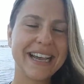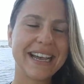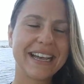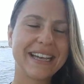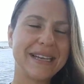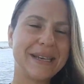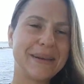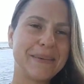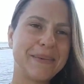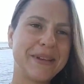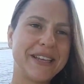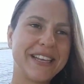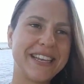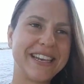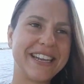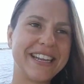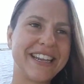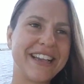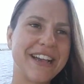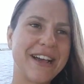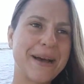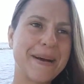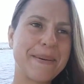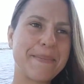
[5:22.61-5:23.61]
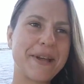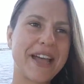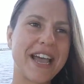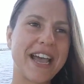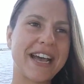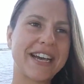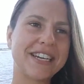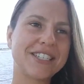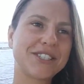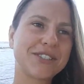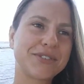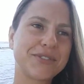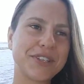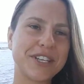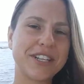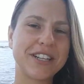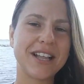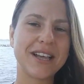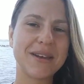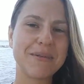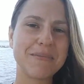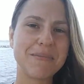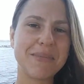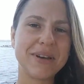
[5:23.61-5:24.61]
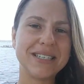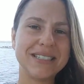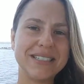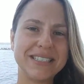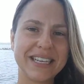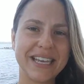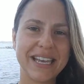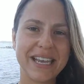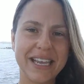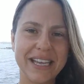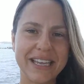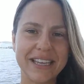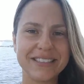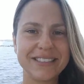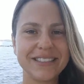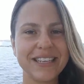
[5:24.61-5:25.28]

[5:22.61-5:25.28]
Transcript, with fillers: I am hitting up Asheville on Monday,